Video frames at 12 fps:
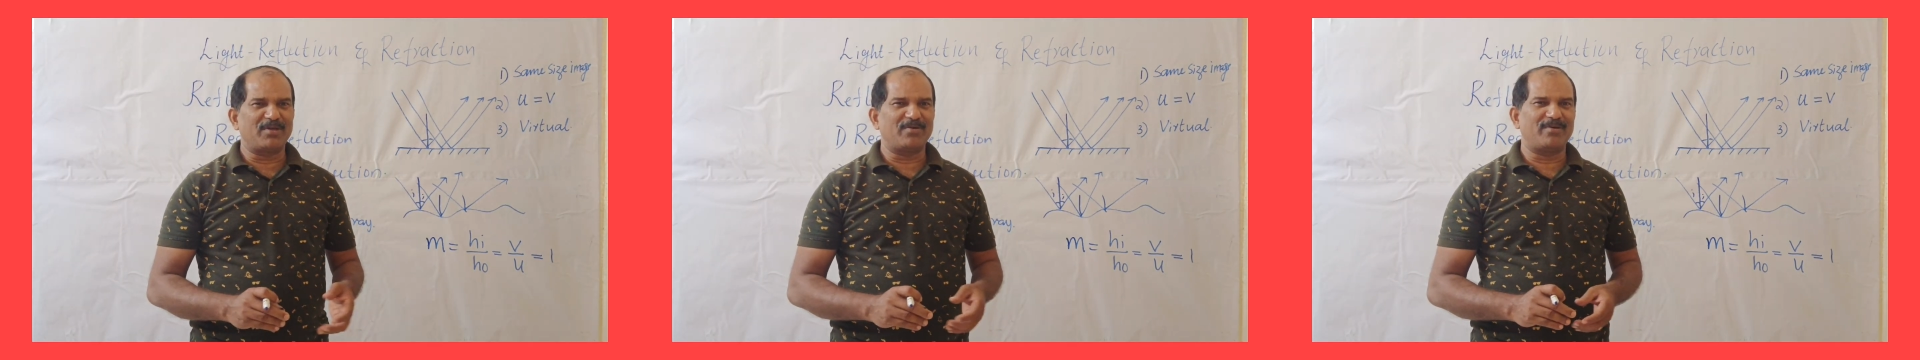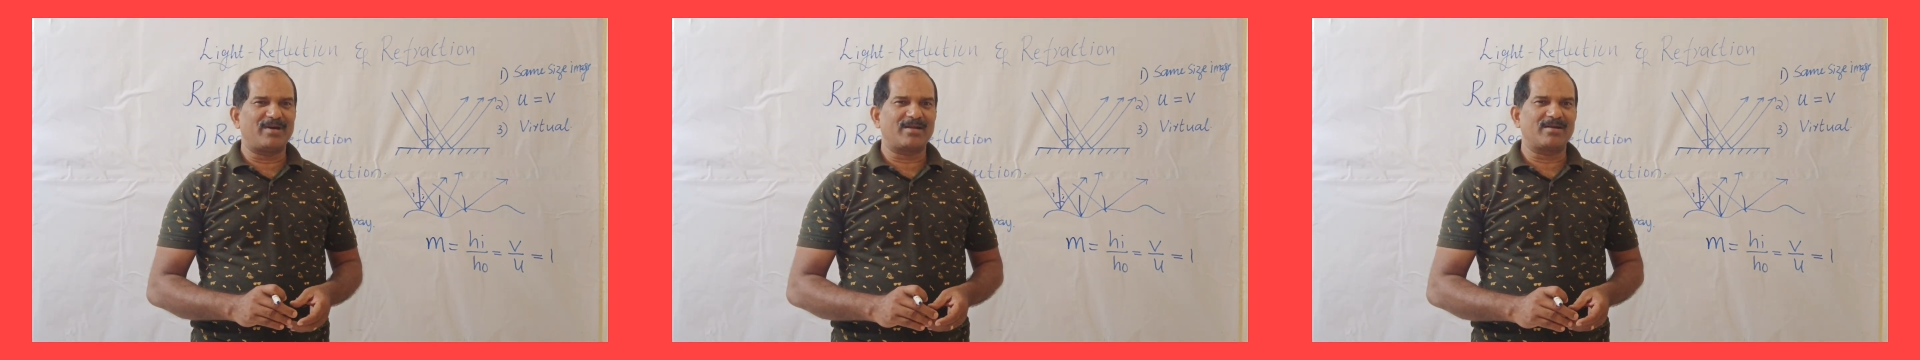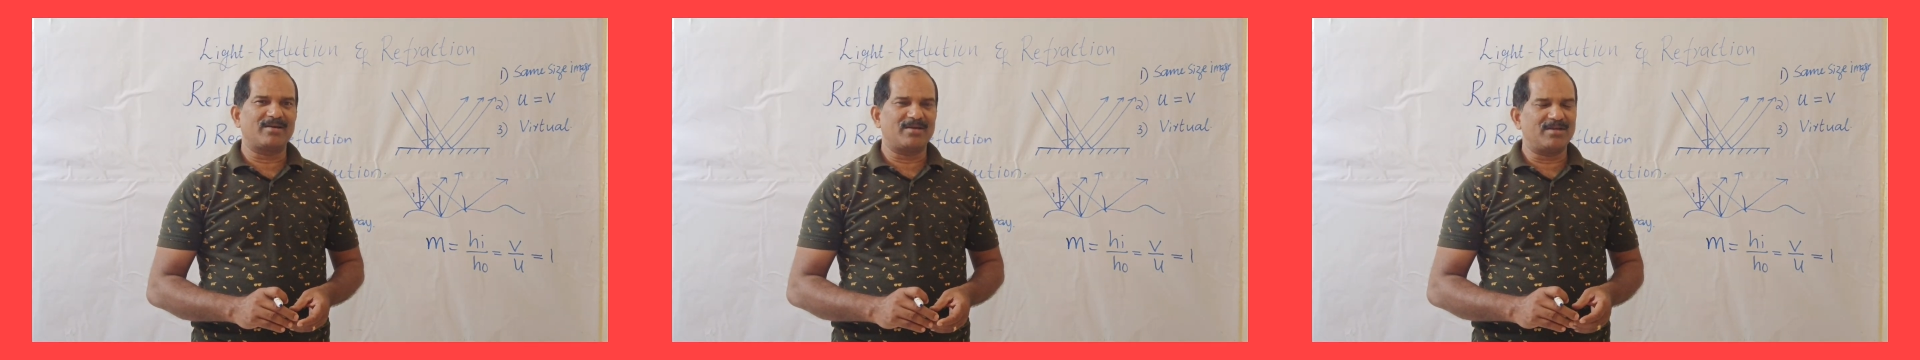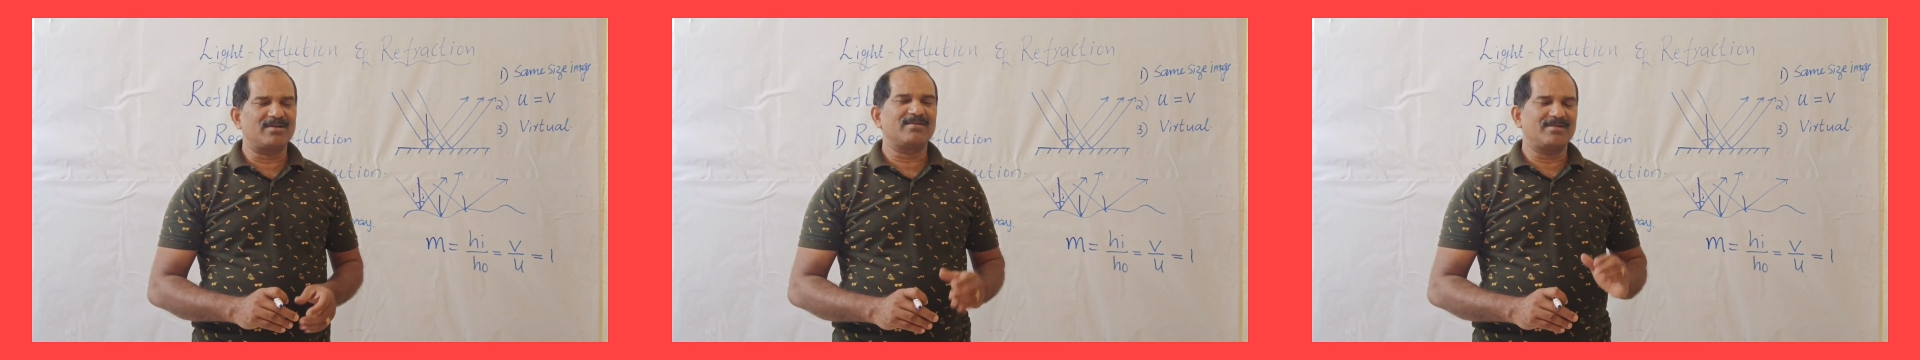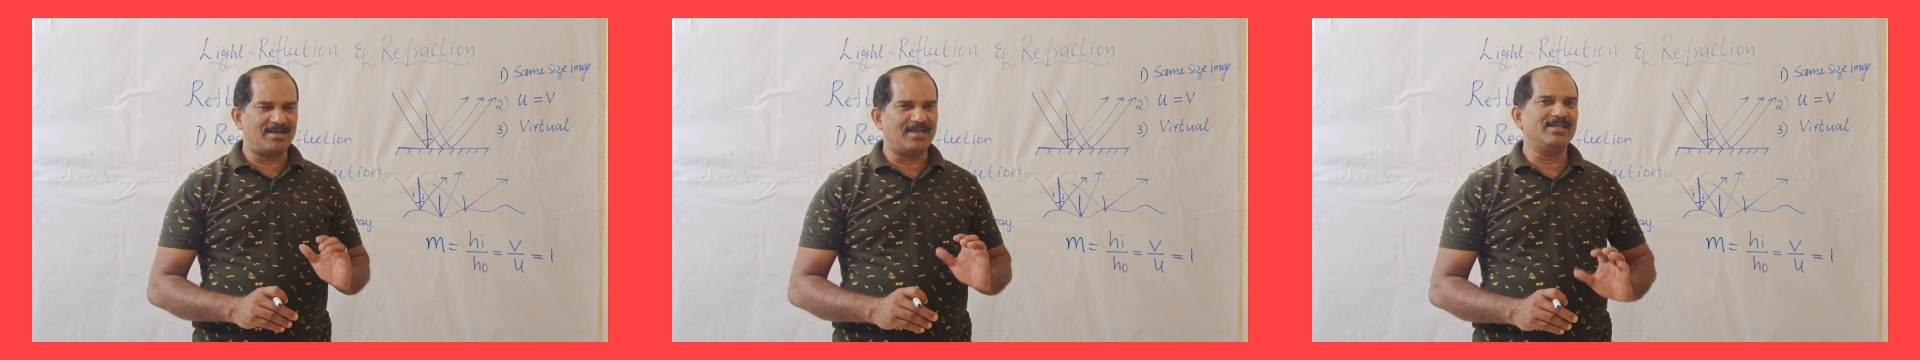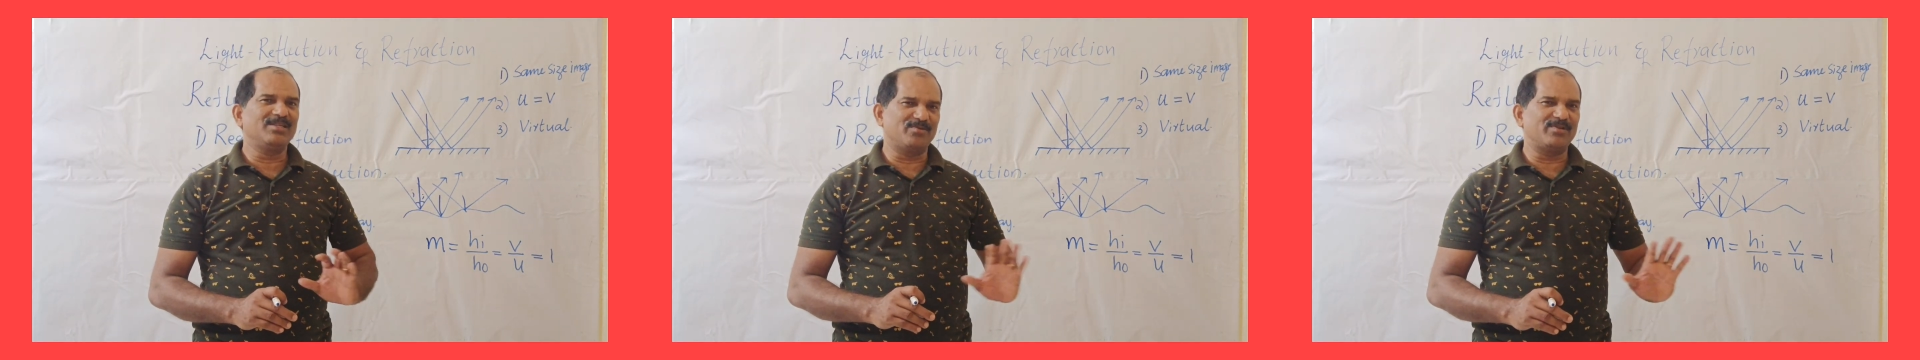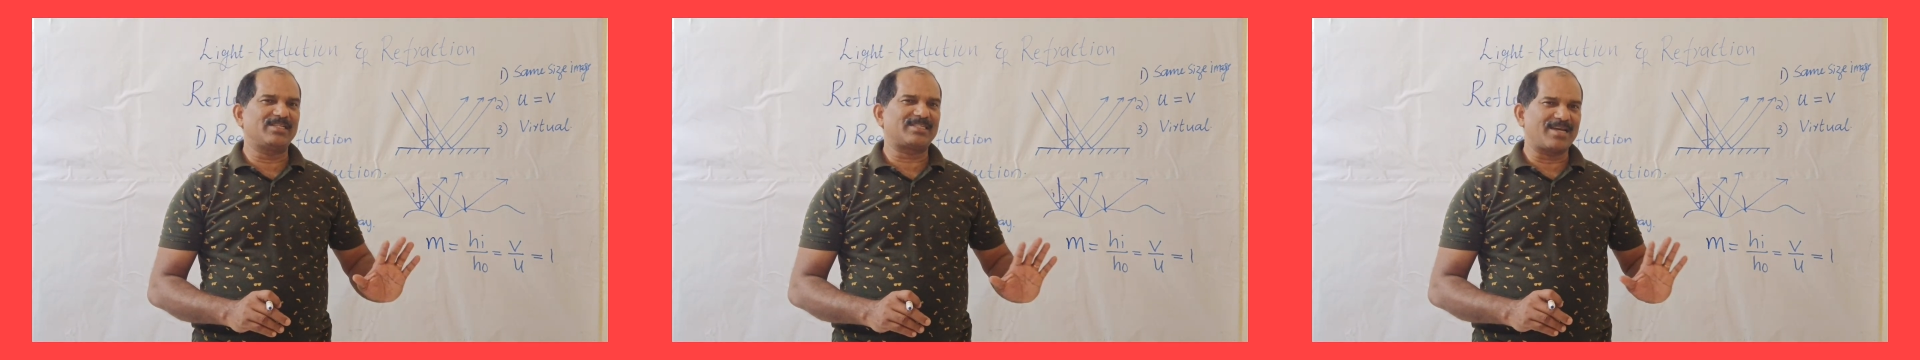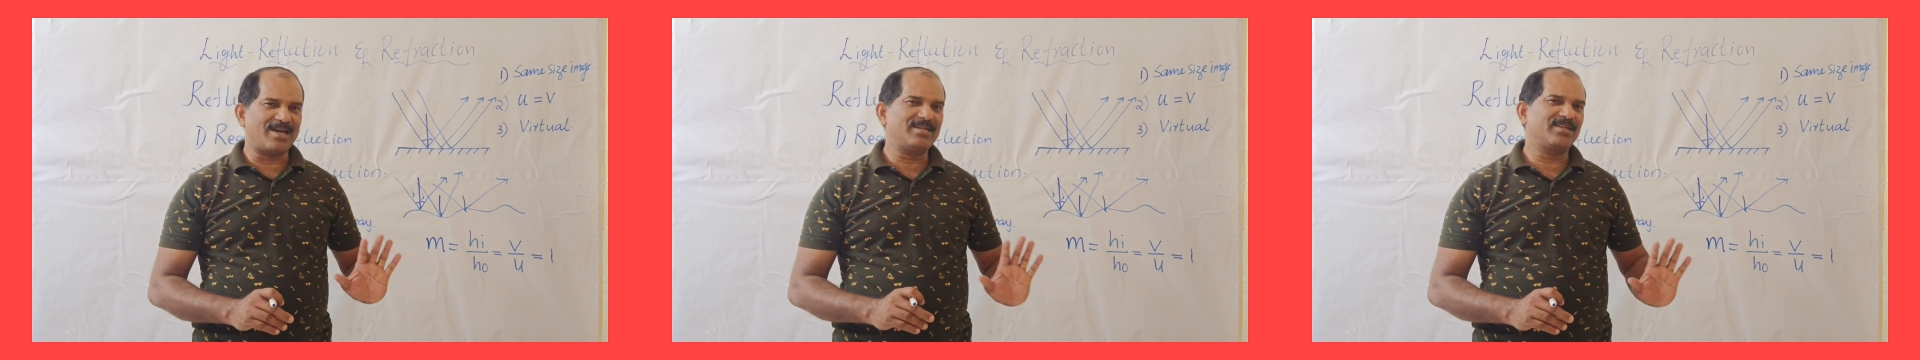You are daily you will
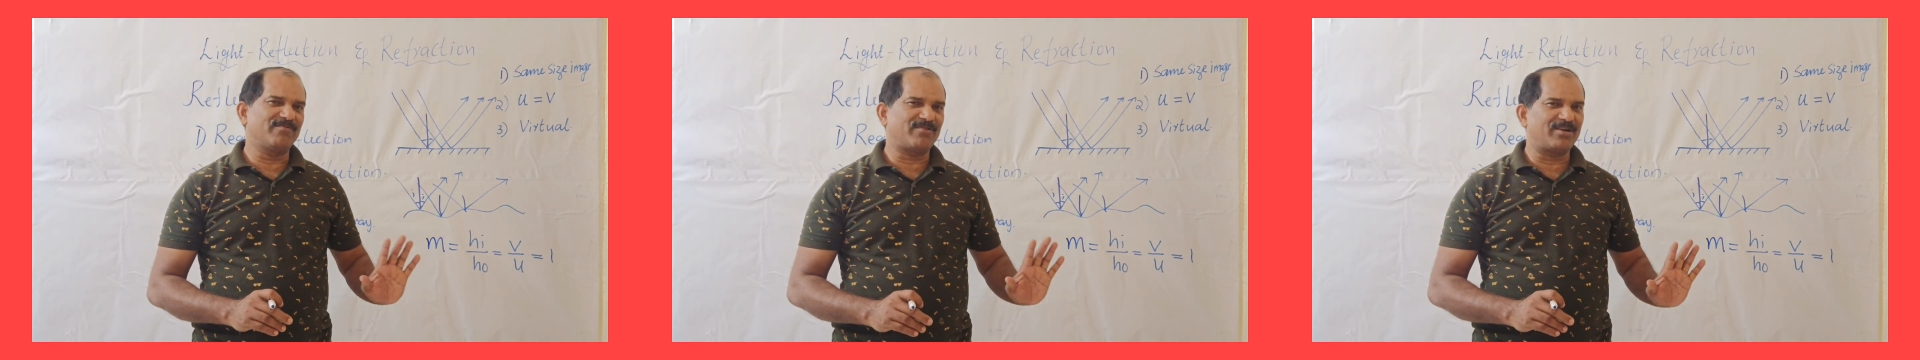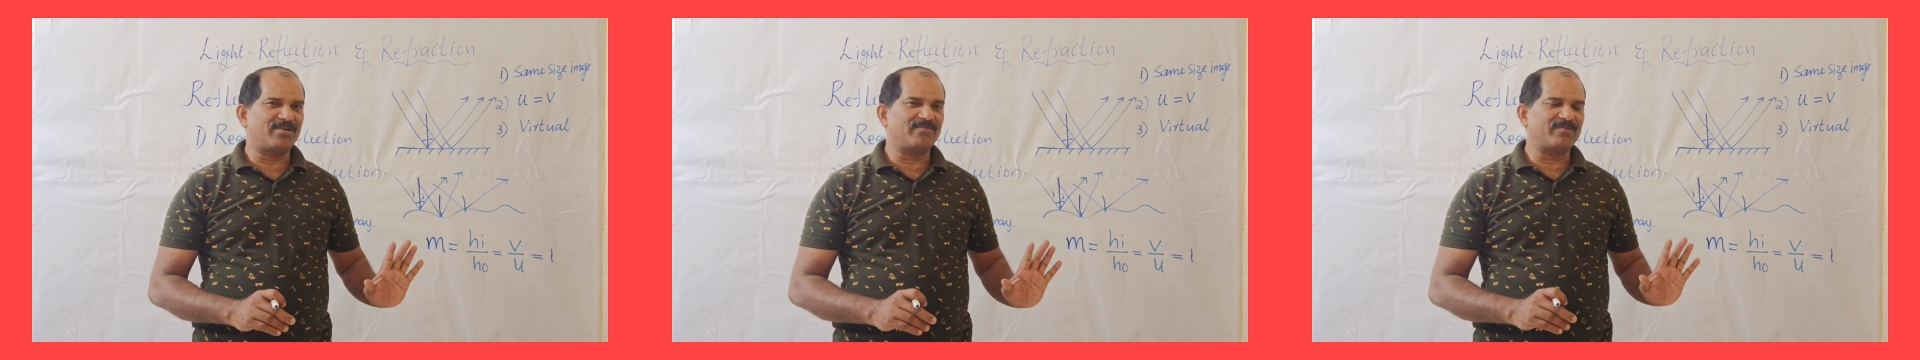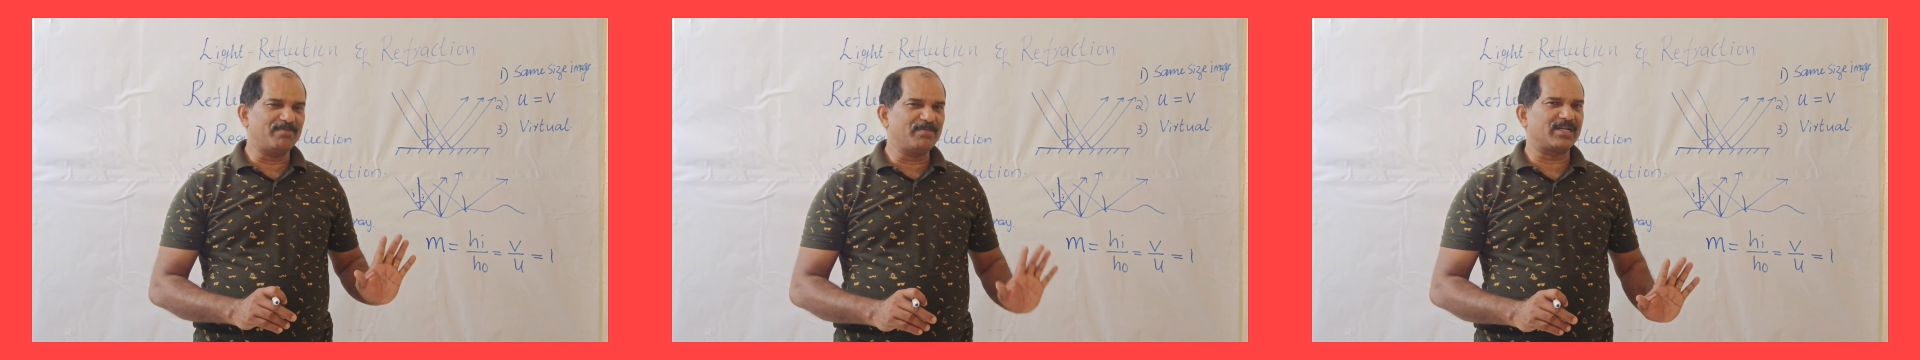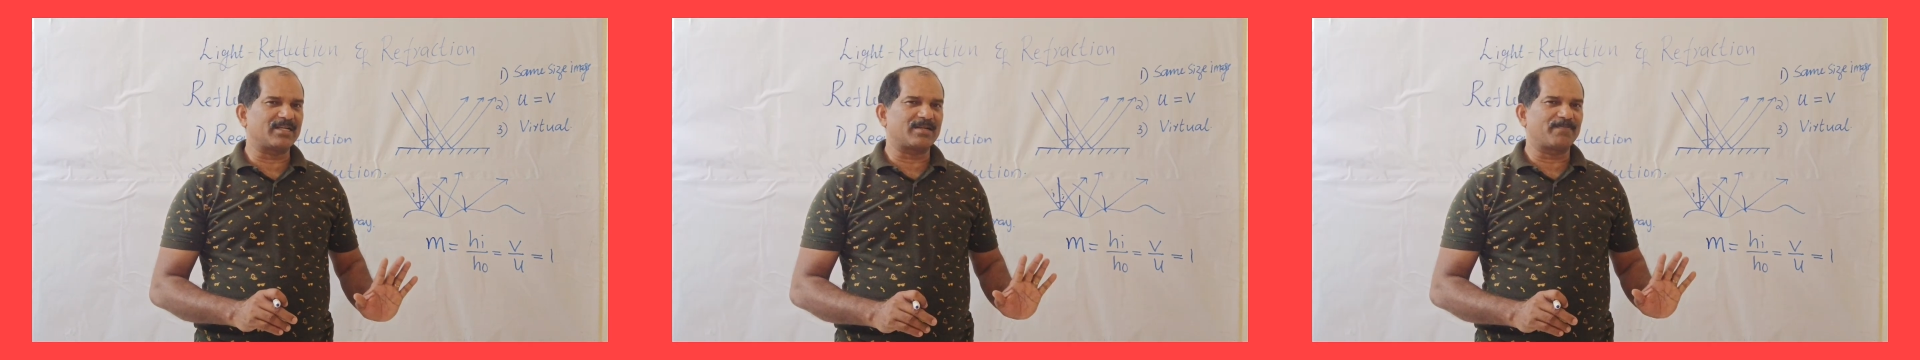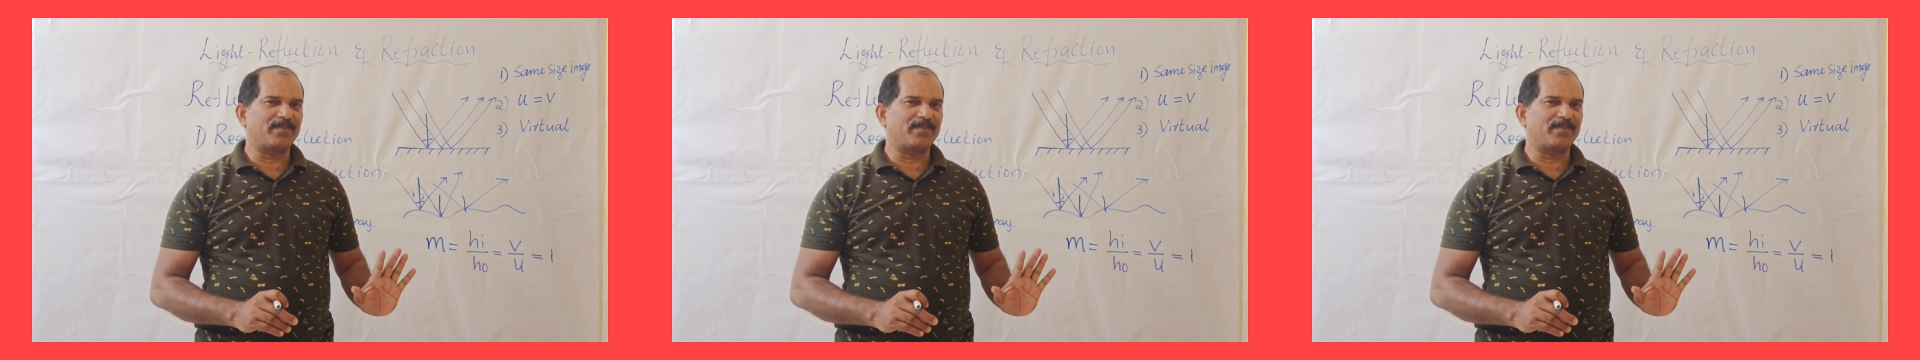stand in front of the mirror.